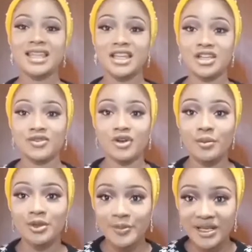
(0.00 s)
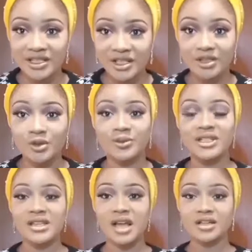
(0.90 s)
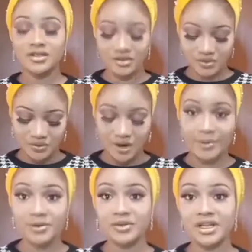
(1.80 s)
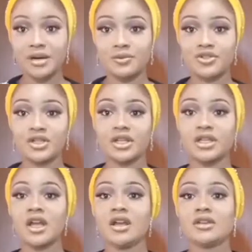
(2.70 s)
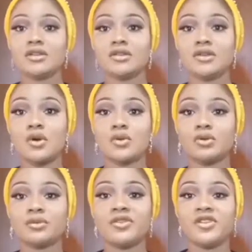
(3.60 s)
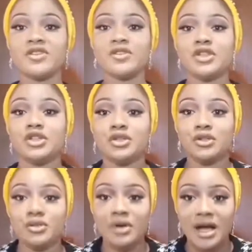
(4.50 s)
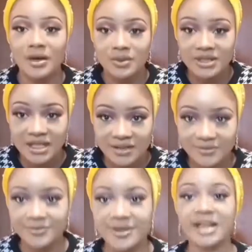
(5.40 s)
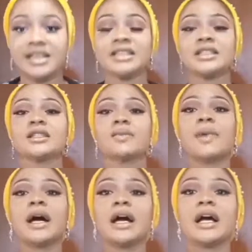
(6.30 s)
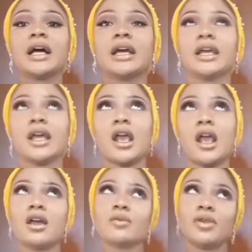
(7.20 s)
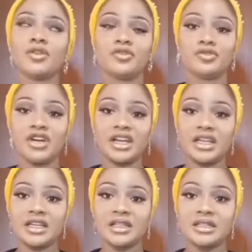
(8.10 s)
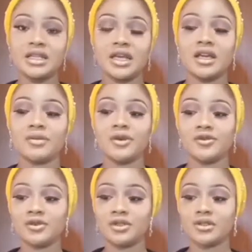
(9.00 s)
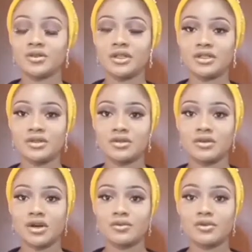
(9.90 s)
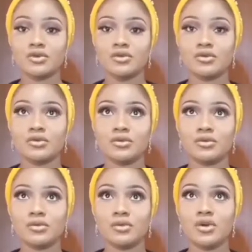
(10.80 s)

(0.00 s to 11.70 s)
Thank you for coming to my channel. Please like and subscribe. I really appreciate. So my first video, I was advised by my friends and my followers on Instagram to